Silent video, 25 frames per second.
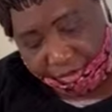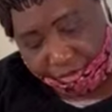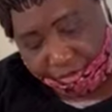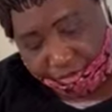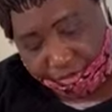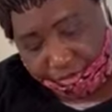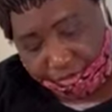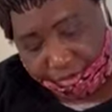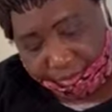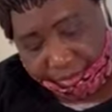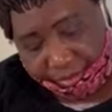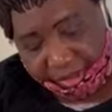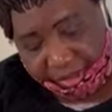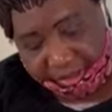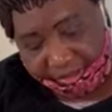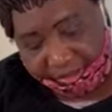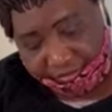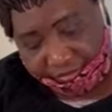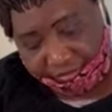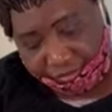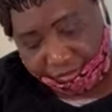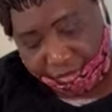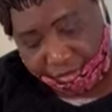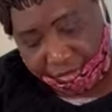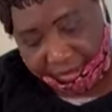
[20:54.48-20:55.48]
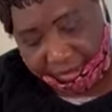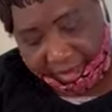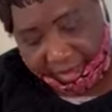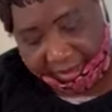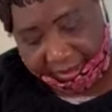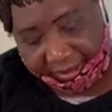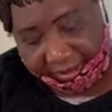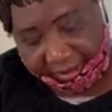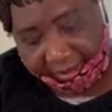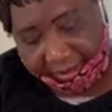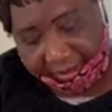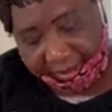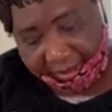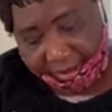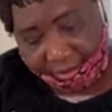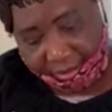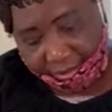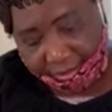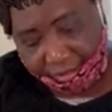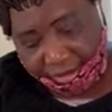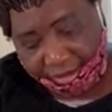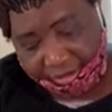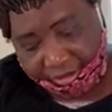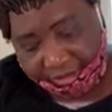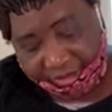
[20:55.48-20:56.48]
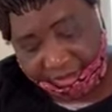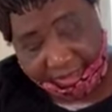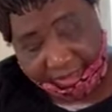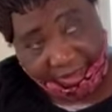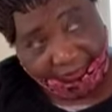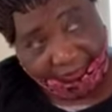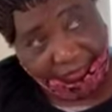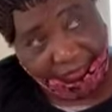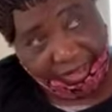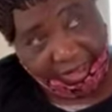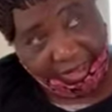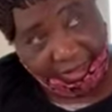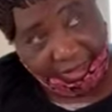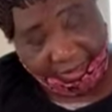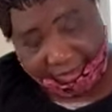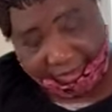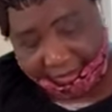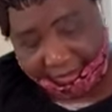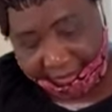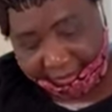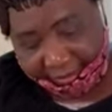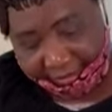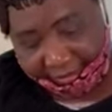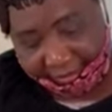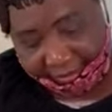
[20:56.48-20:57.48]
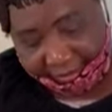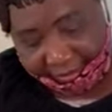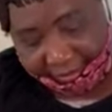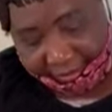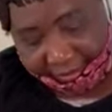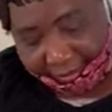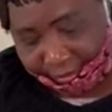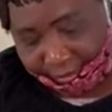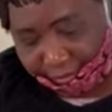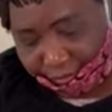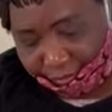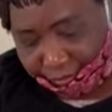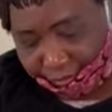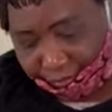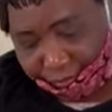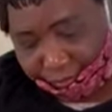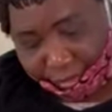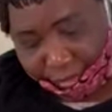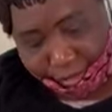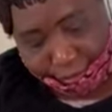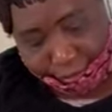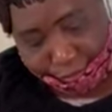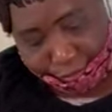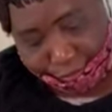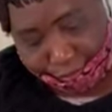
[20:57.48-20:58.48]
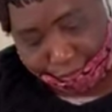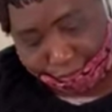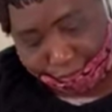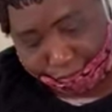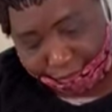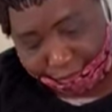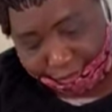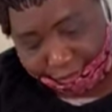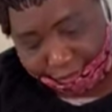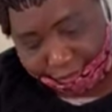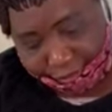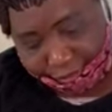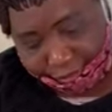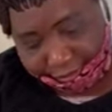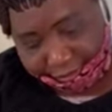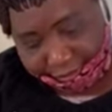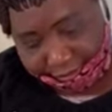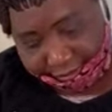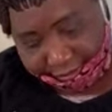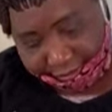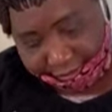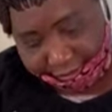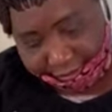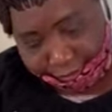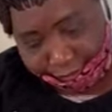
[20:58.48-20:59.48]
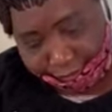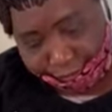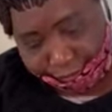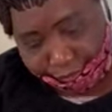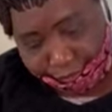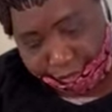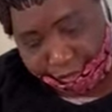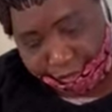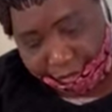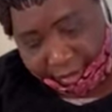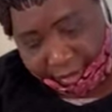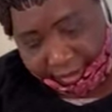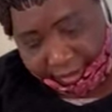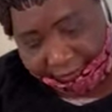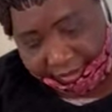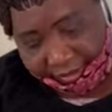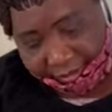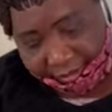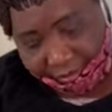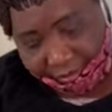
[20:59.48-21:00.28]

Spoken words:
use bead roller, but in Africa, we don't. We don't have the